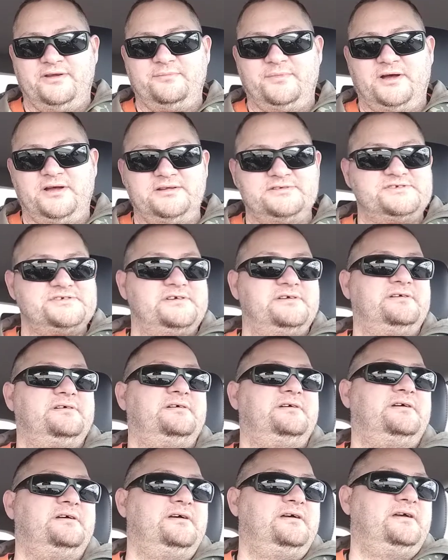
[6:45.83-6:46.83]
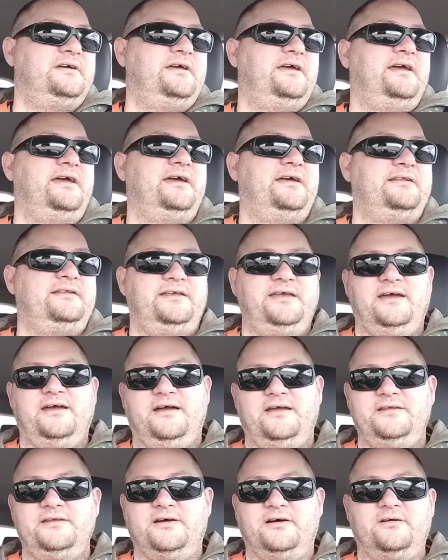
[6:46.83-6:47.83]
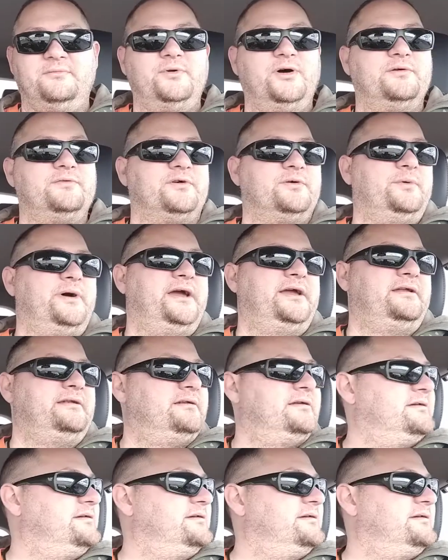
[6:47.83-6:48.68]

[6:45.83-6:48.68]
much. And yeah, I know, I'm overweight.